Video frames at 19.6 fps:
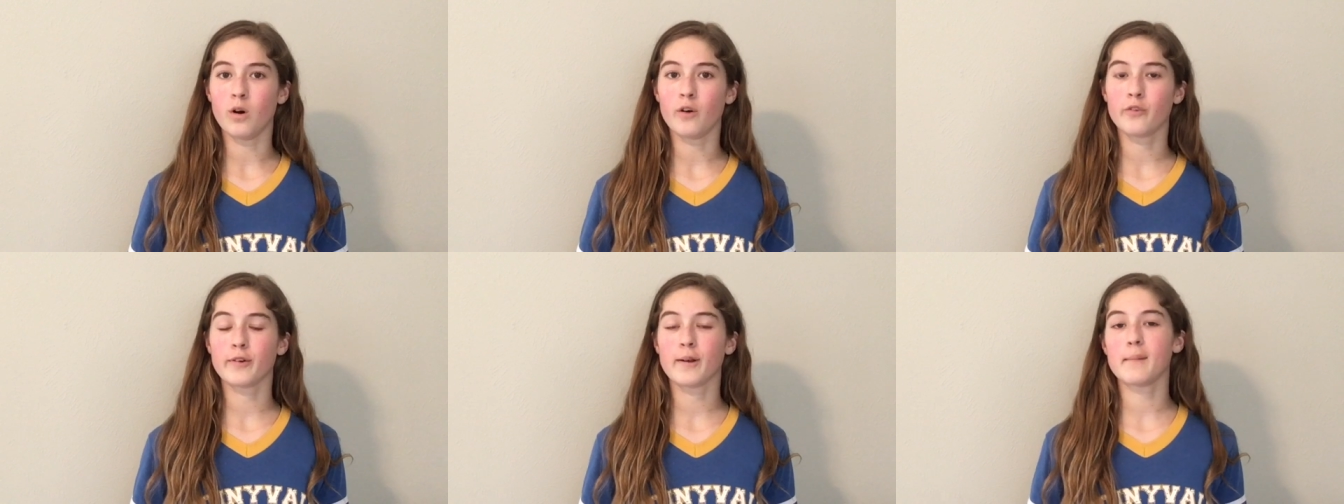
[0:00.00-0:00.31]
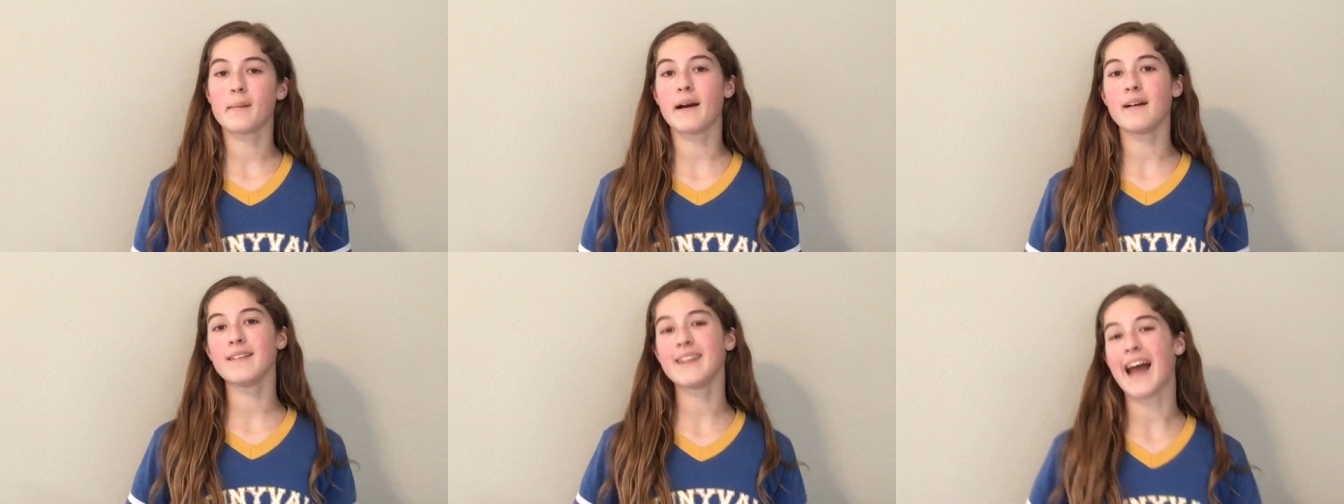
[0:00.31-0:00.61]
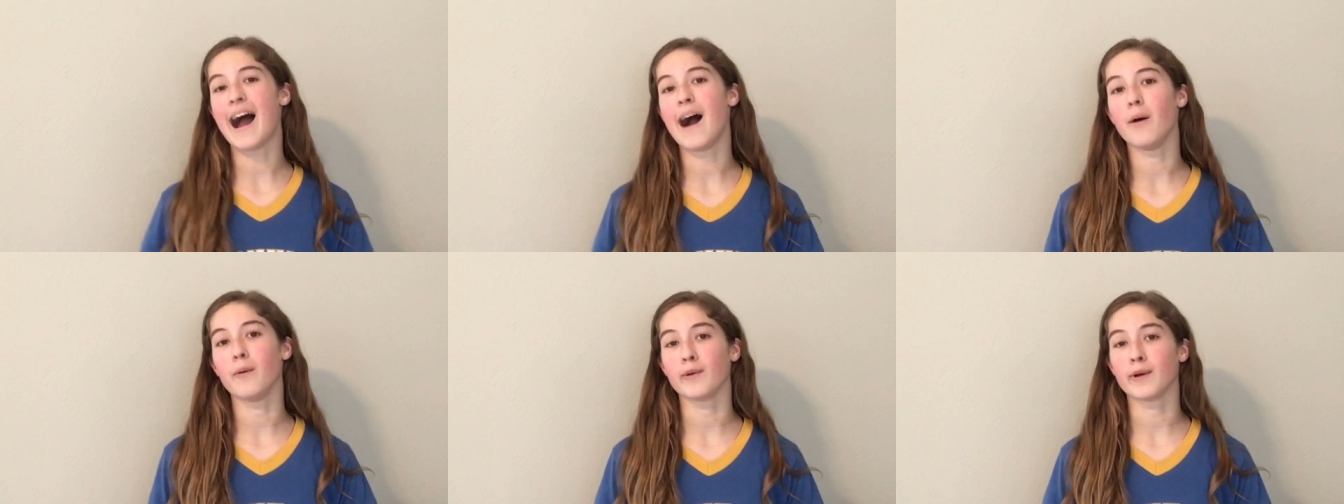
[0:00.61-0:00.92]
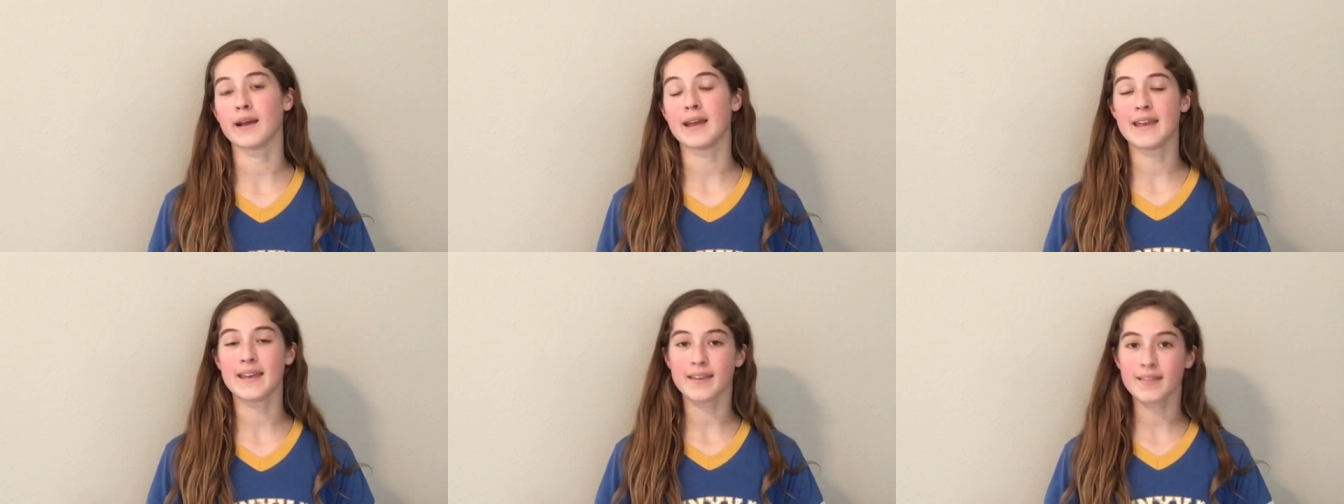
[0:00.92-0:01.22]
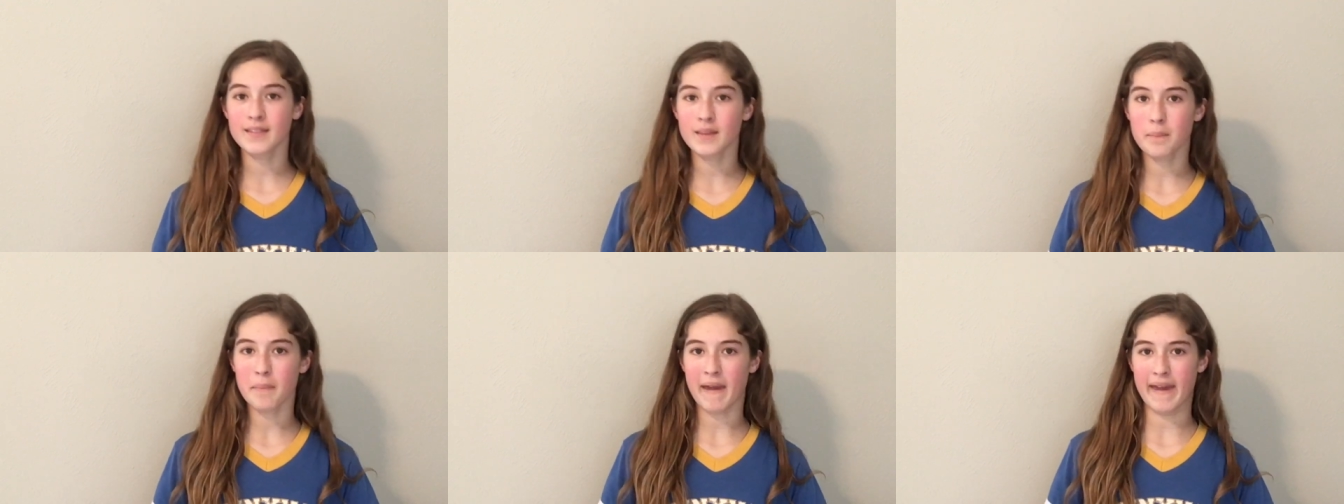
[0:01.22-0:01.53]
for about an hour
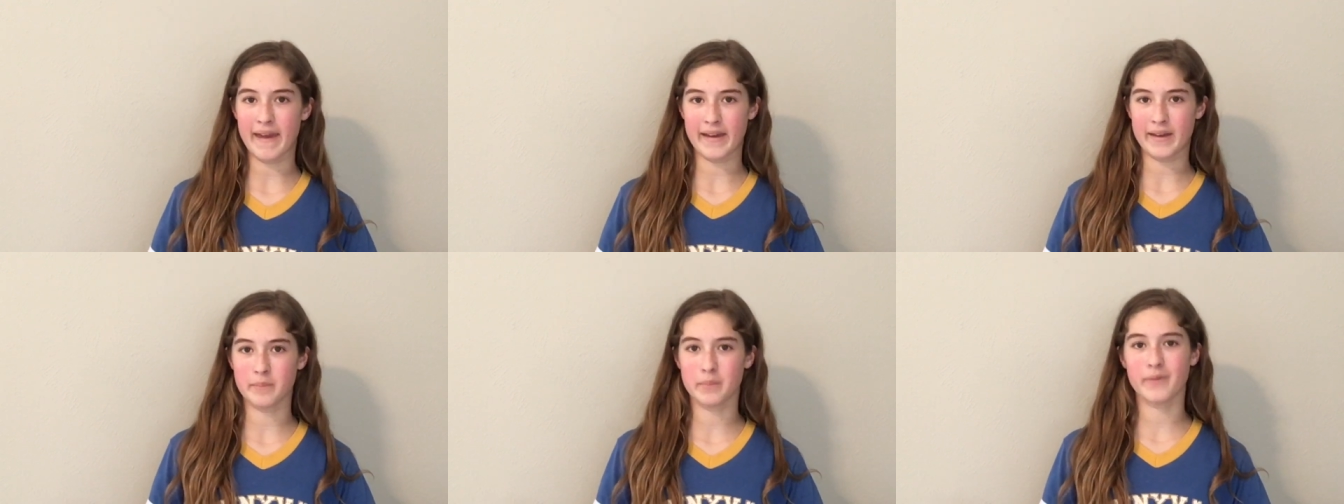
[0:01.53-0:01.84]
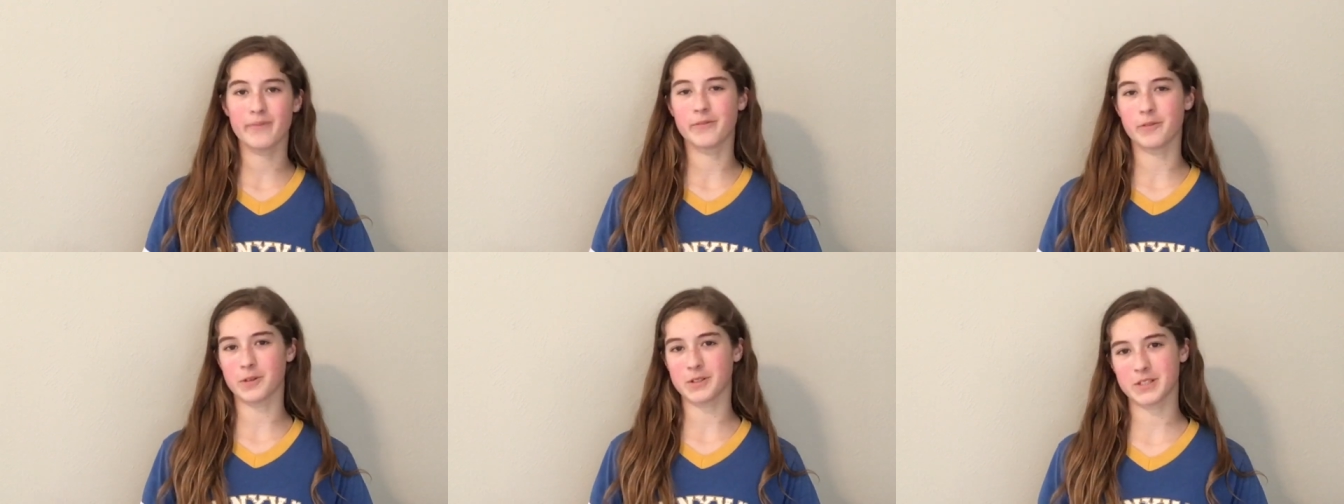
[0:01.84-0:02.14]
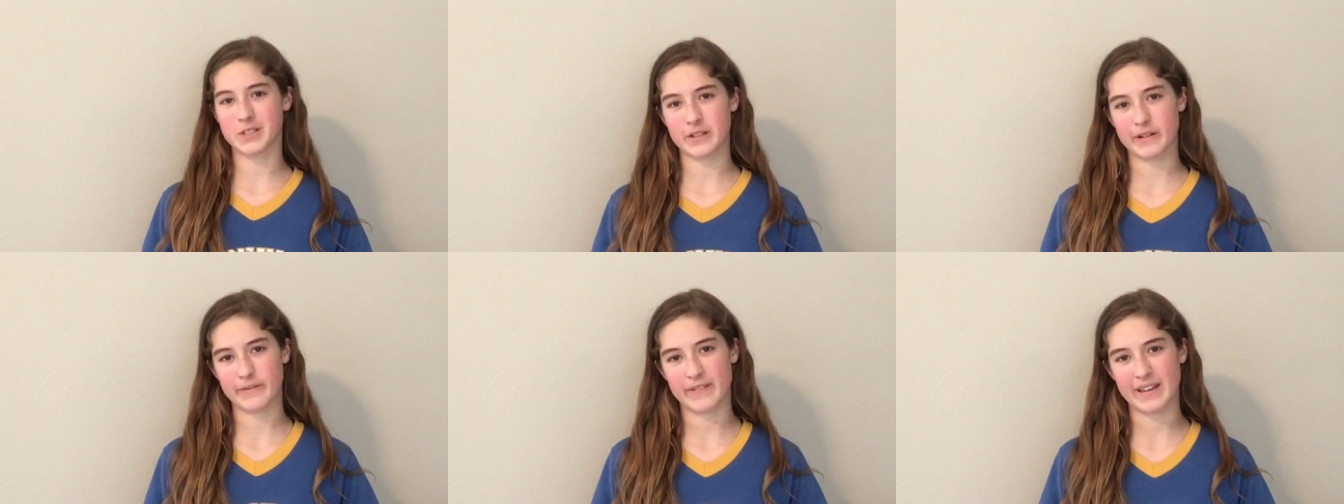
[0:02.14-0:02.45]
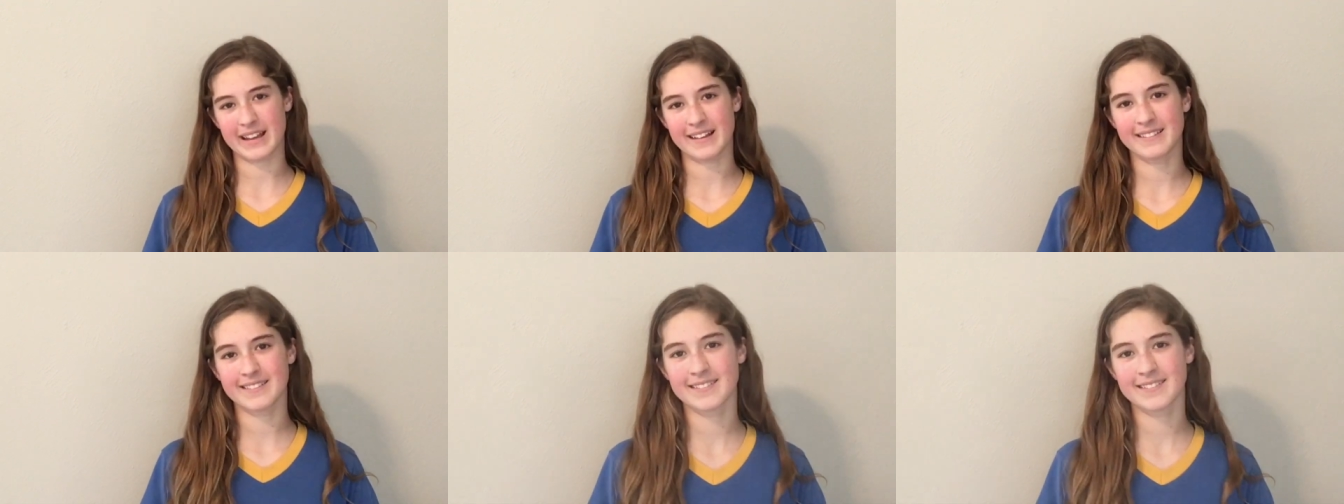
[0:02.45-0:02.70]
in the pan before serving.